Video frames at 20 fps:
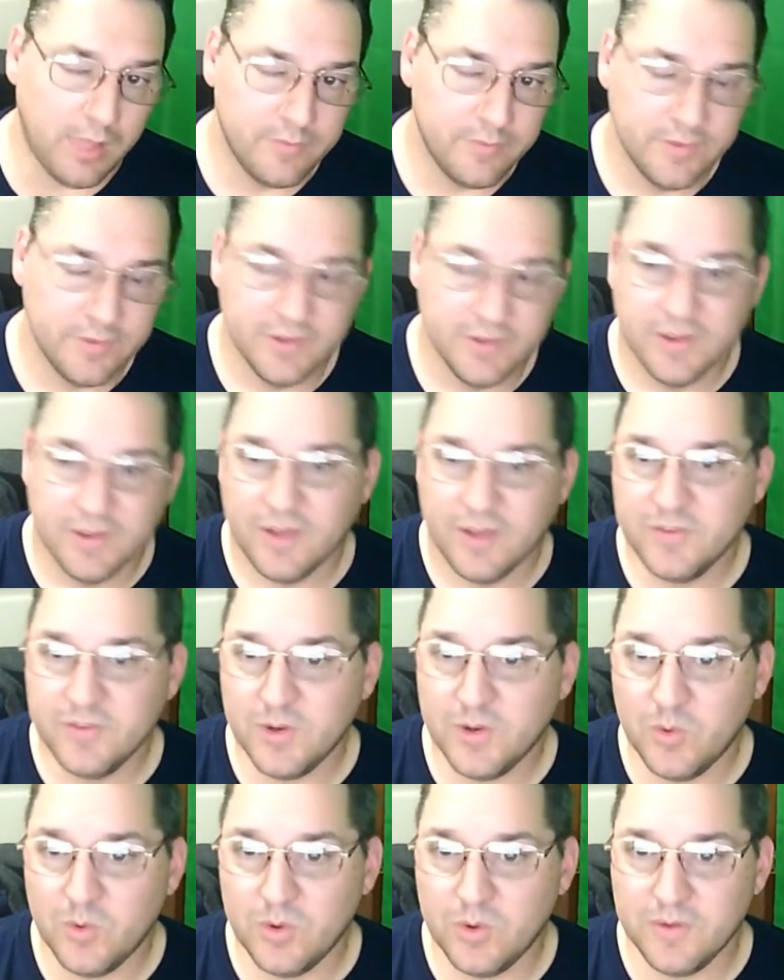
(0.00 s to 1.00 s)
was going to
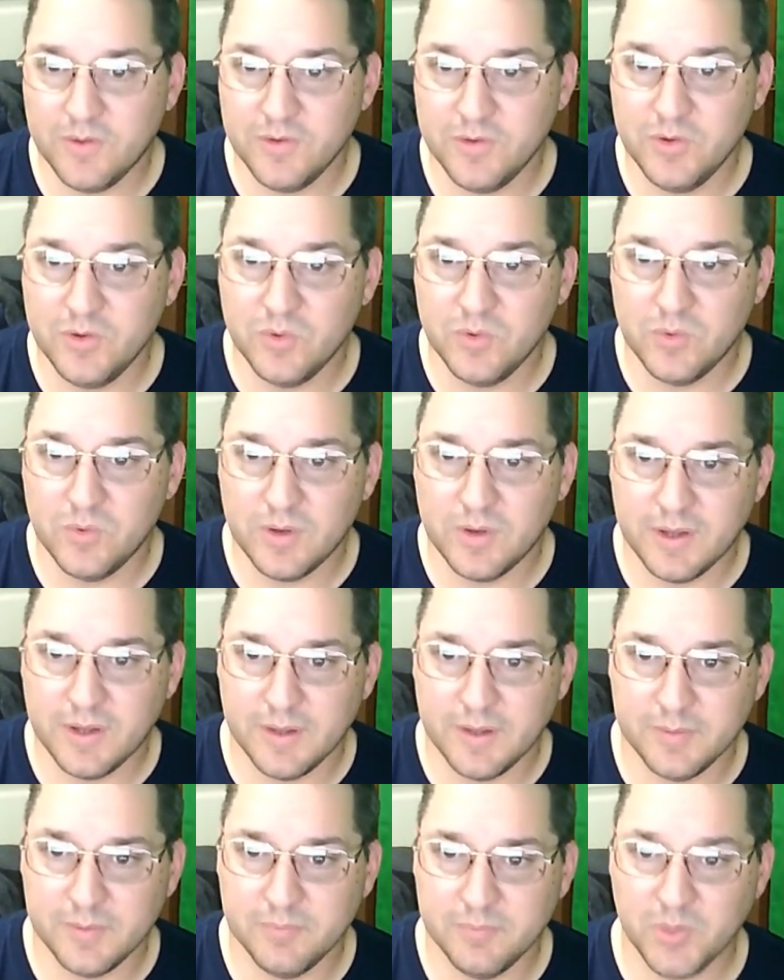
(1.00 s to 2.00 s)
order the new
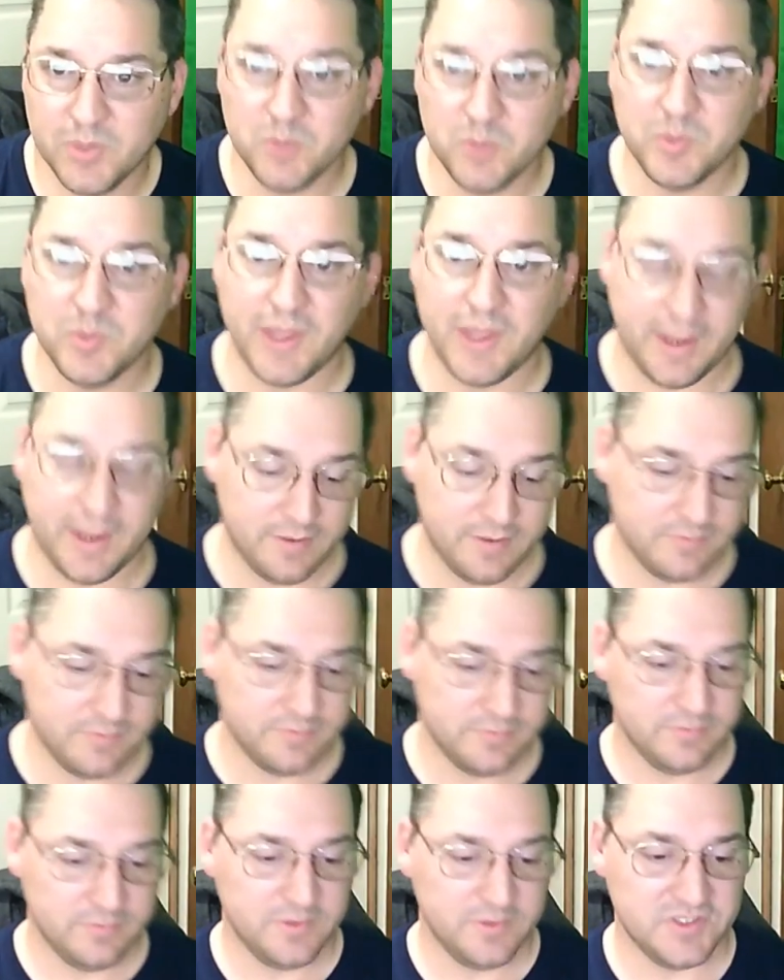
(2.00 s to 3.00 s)
build plate,
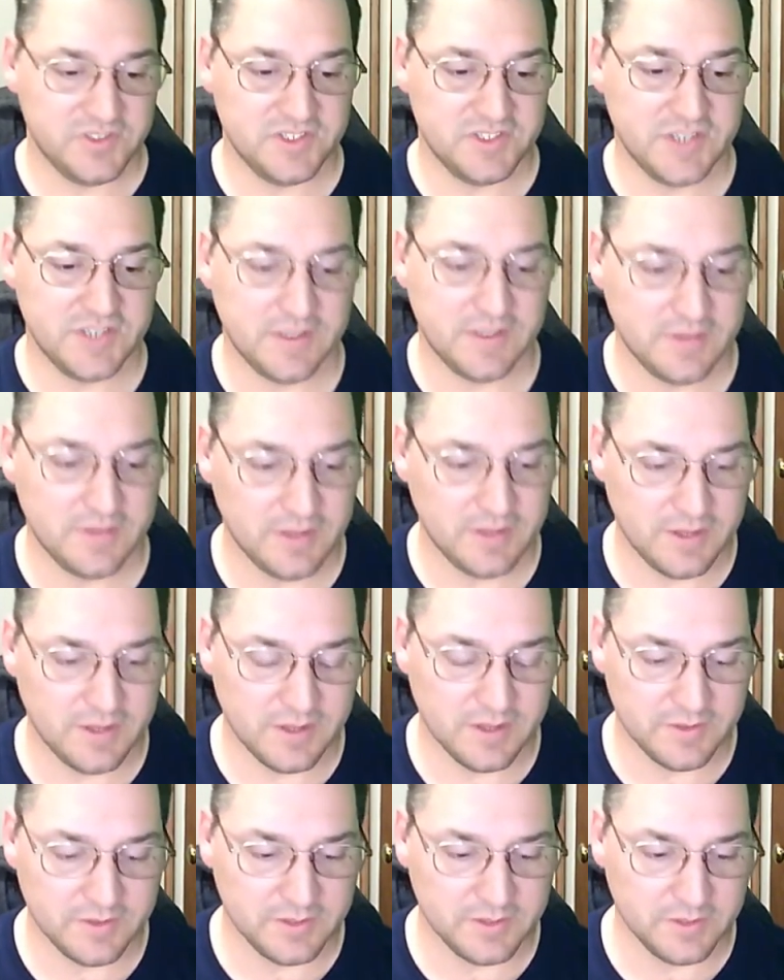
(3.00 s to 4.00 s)
because it's got the
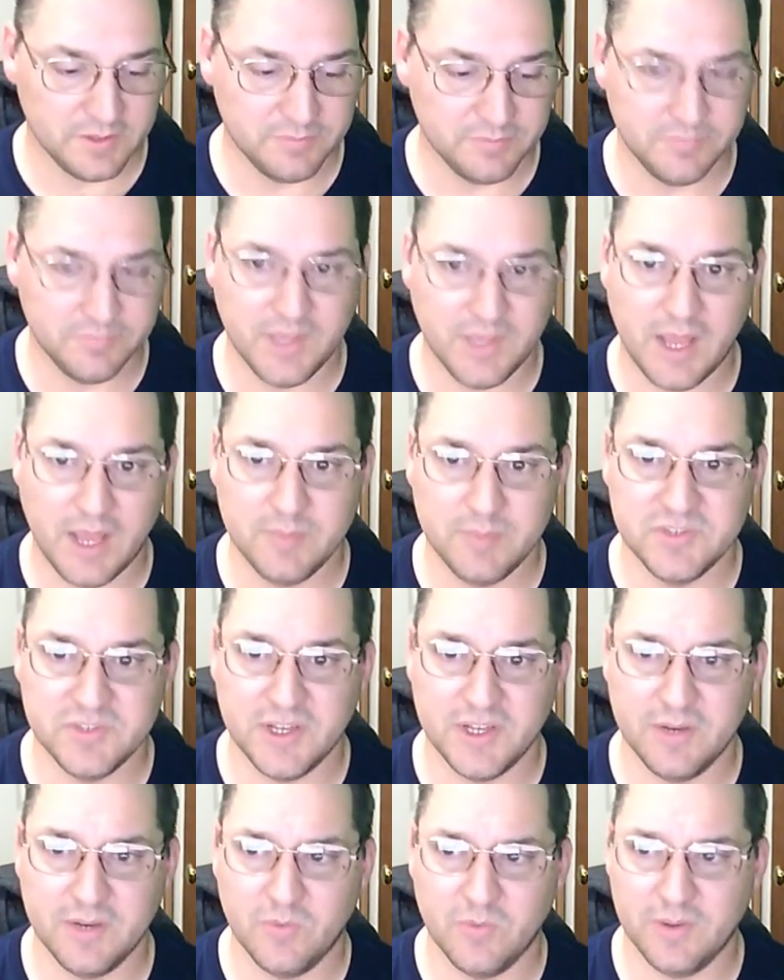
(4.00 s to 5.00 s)
little knobs on it.
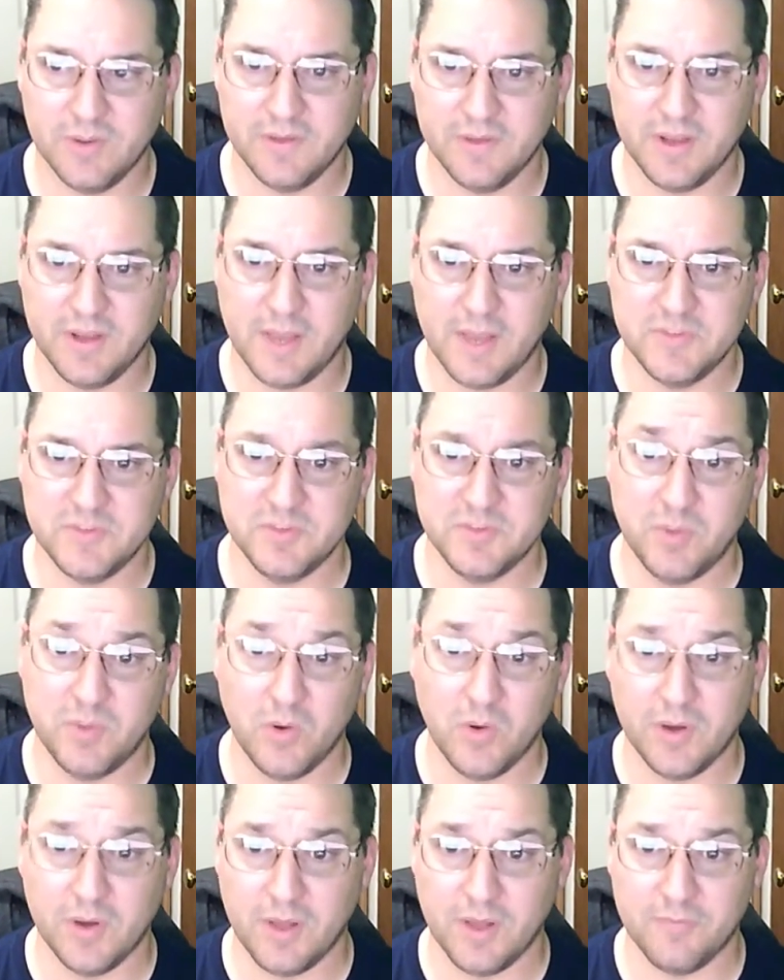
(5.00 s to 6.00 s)
One of the knobs had broken
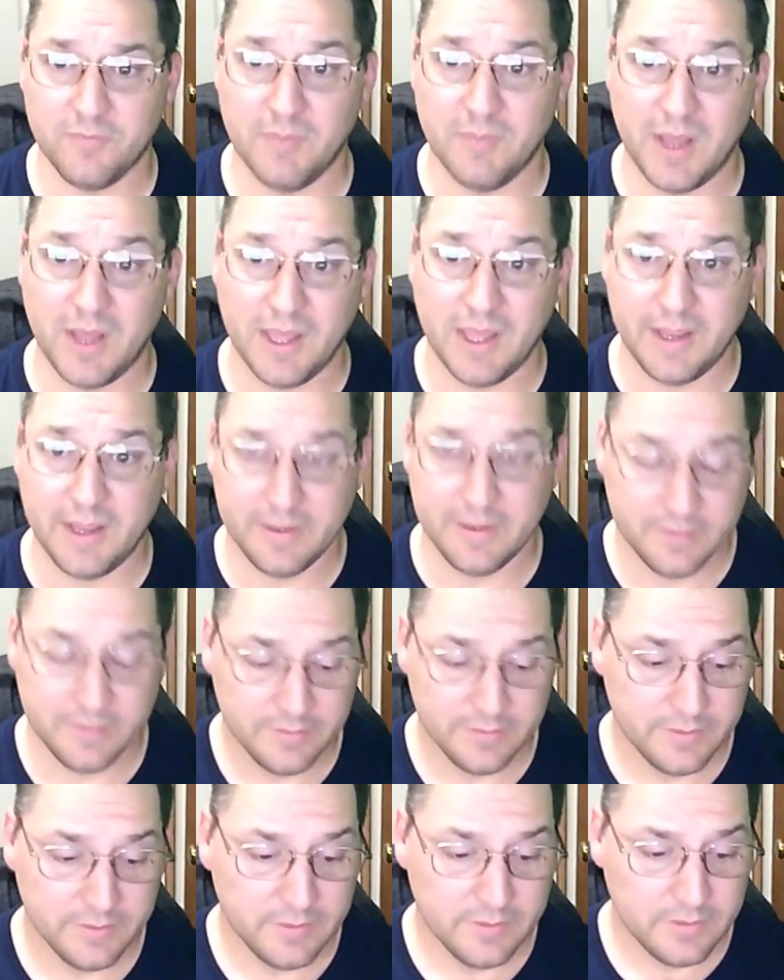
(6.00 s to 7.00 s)
off mine
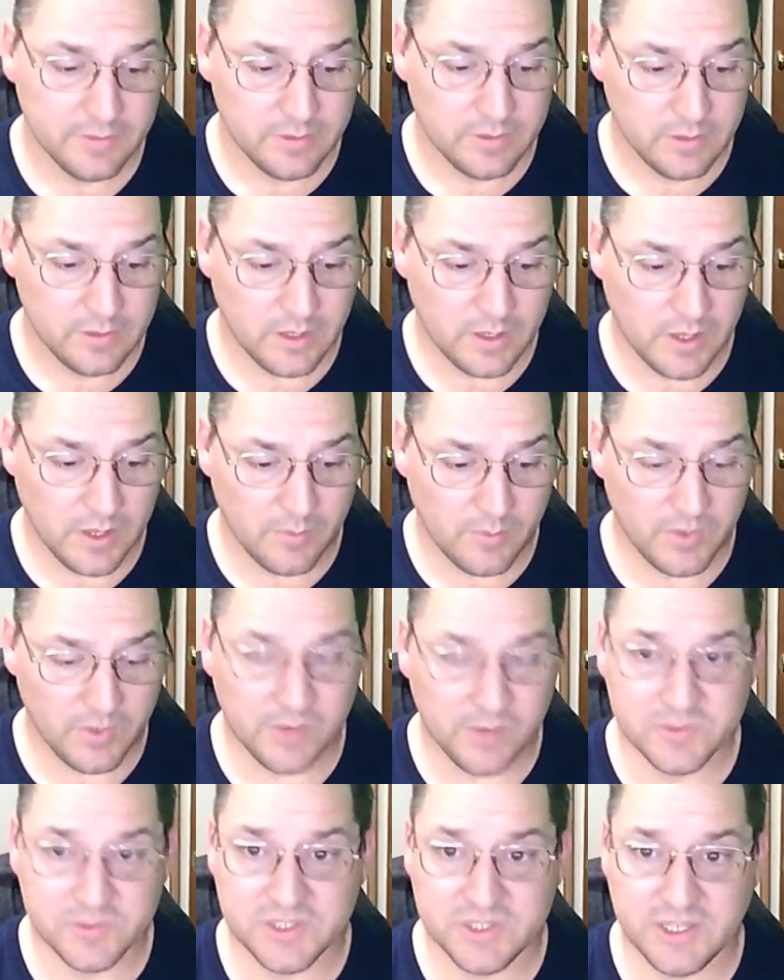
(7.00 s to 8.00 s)
when I was
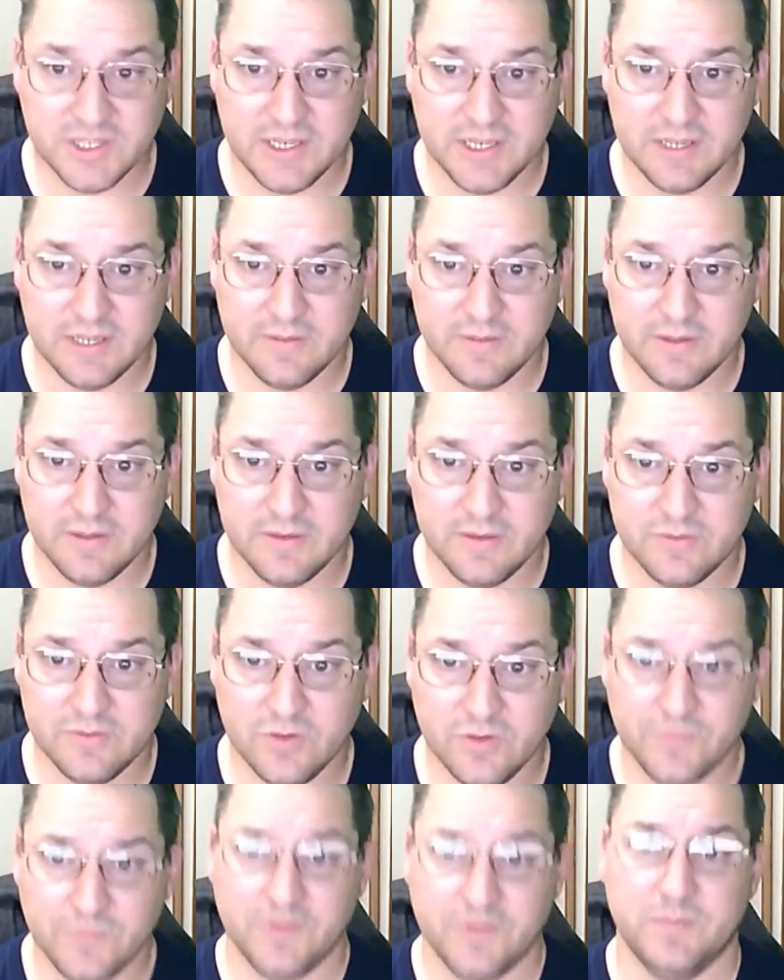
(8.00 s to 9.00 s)
cleaning the
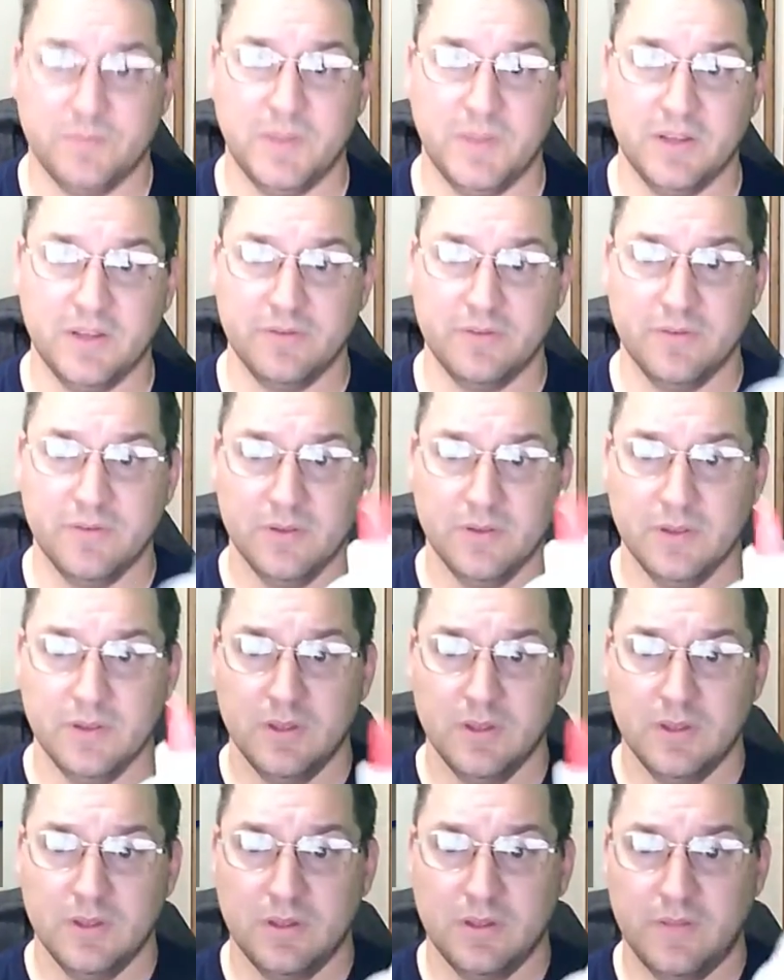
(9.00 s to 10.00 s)
surface, because
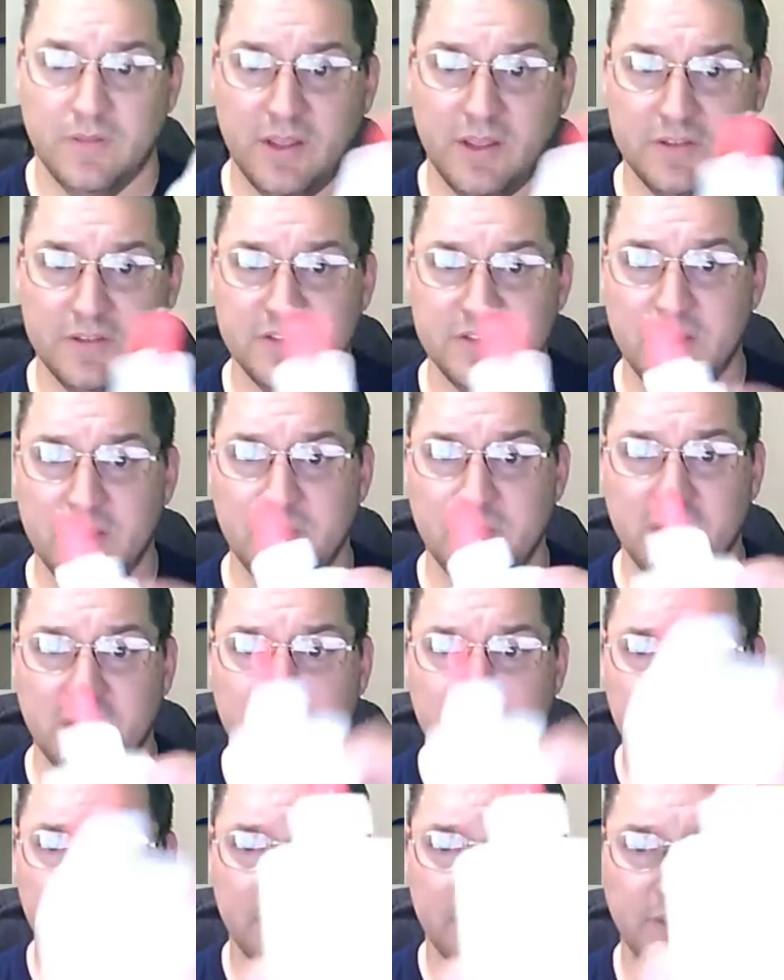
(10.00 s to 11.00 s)
they had sent me
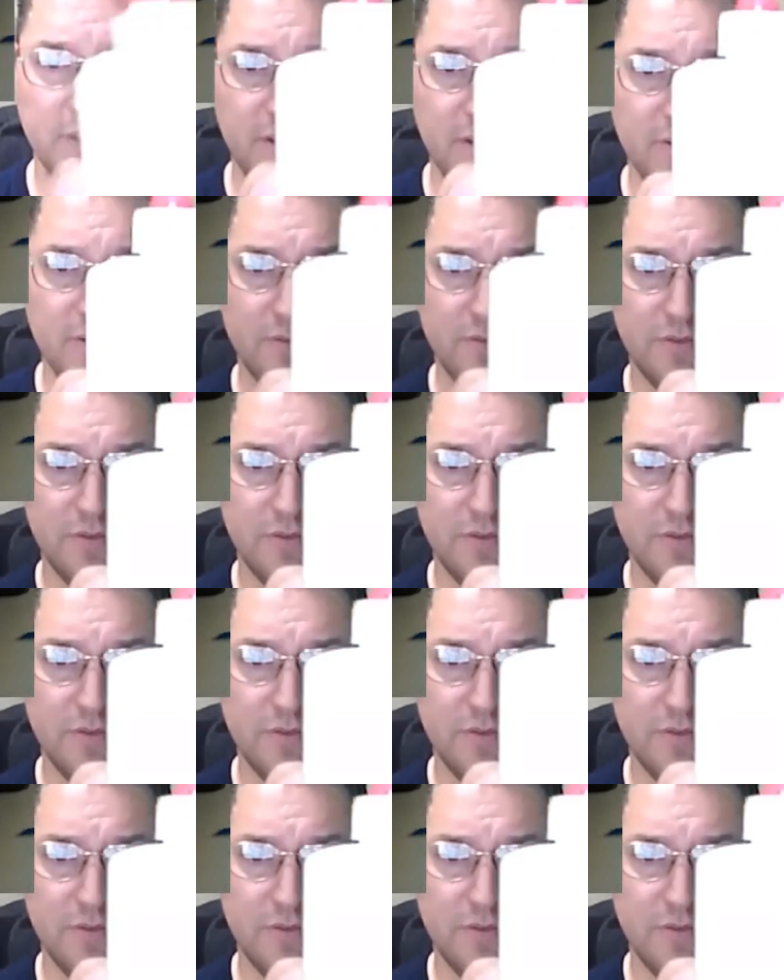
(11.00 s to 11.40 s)
this,